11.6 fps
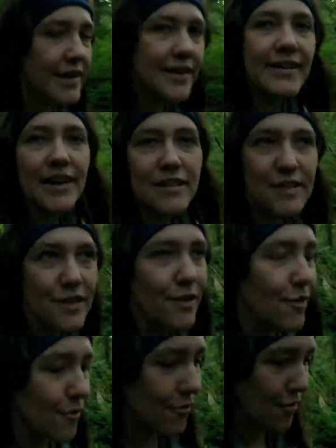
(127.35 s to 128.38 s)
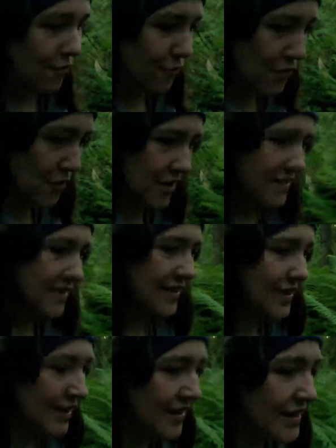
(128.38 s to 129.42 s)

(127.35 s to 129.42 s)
dense new growth forest.